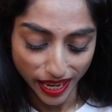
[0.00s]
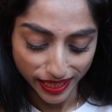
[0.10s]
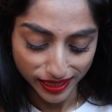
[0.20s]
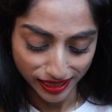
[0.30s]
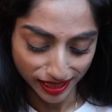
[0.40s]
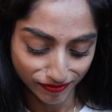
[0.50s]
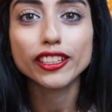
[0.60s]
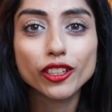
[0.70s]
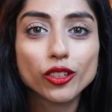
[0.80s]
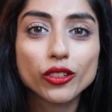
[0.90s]
and
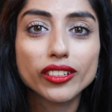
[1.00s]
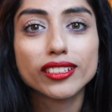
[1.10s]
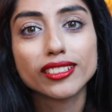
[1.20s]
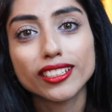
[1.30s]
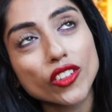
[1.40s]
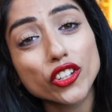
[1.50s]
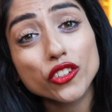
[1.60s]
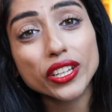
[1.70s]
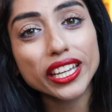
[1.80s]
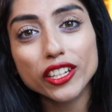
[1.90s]
a
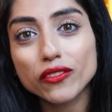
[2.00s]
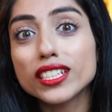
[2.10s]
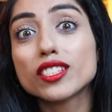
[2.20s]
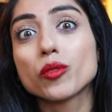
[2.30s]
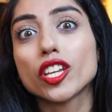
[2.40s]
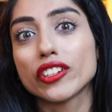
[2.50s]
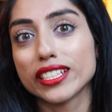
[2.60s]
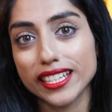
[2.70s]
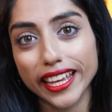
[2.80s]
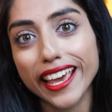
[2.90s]
creative
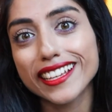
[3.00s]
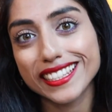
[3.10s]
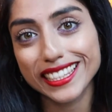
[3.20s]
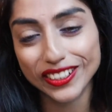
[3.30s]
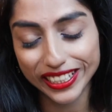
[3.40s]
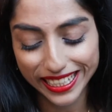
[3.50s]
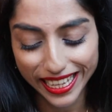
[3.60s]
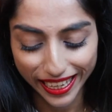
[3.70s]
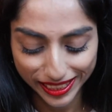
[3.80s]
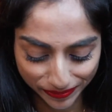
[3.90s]
experience, I guess you can
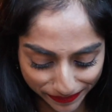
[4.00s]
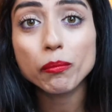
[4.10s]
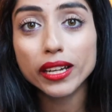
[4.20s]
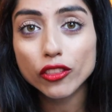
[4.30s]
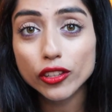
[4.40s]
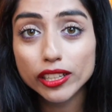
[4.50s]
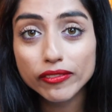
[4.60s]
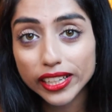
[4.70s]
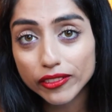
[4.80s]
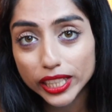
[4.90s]
say. My third
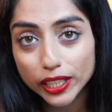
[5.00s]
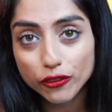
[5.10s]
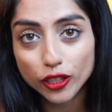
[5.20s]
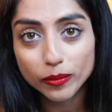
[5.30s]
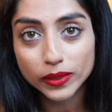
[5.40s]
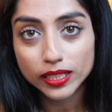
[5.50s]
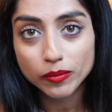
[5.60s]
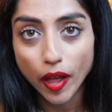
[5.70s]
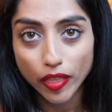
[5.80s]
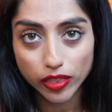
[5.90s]
favorite from this
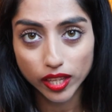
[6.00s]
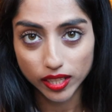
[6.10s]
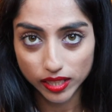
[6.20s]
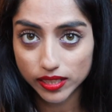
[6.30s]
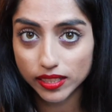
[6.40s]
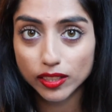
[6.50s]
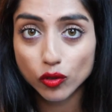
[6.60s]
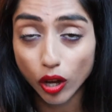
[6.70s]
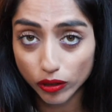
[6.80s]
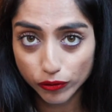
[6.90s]
month is the
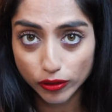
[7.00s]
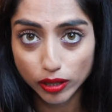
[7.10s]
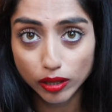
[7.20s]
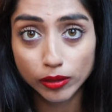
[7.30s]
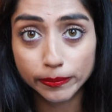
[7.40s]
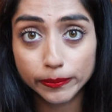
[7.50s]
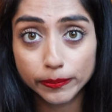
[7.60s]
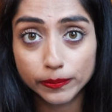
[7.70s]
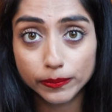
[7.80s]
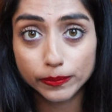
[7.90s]
song
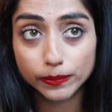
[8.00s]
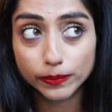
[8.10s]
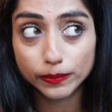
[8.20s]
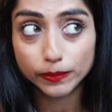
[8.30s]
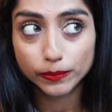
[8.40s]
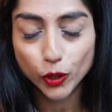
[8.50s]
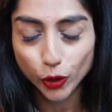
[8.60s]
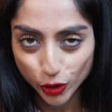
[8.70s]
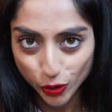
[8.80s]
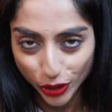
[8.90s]
from
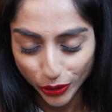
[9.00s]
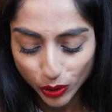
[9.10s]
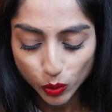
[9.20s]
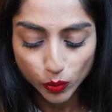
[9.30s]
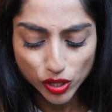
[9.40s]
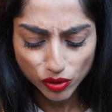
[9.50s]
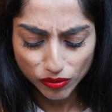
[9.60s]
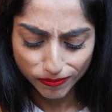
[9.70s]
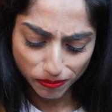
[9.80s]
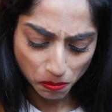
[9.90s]
Coke Studio, which
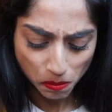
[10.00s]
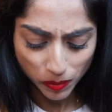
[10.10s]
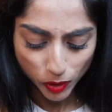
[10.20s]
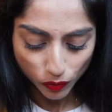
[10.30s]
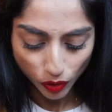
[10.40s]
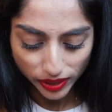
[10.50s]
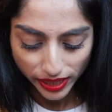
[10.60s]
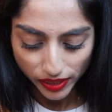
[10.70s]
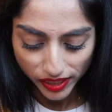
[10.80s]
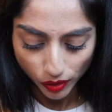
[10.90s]
maybe you've
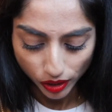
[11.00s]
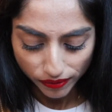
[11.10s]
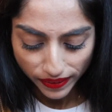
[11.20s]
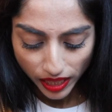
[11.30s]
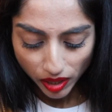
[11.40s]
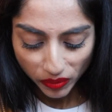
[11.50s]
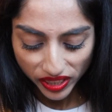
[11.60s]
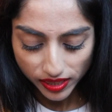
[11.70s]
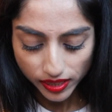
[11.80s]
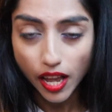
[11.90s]
already heard of, but
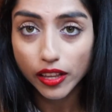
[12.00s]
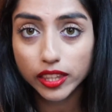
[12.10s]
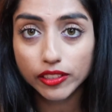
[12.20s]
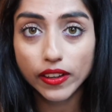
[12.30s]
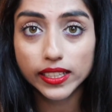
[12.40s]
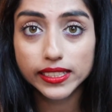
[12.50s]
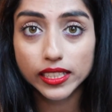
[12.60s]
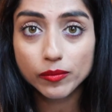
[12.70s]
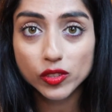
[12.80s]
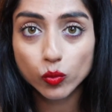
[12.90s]
it's Atif
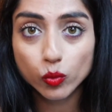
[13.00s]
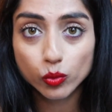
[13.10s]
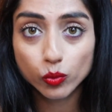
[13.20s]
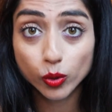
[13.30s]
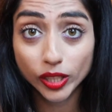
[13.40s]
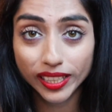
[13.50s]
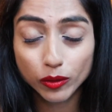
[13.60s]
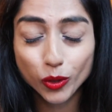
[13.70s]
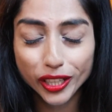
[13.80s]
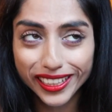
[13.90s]
Aslam's
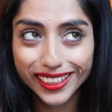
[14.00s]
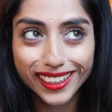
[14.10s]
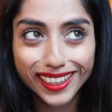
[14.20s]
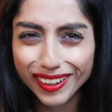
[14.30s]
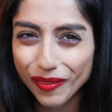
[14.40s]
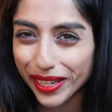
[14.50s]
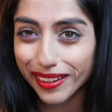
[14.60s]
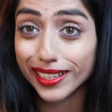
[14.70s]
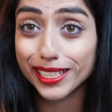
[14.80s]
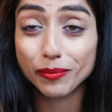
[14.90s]
Wahi, I
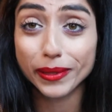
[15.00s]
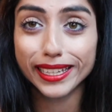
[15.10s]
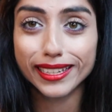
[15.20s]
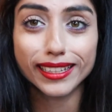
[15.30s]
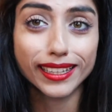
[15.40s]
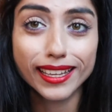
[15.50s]
can't speak,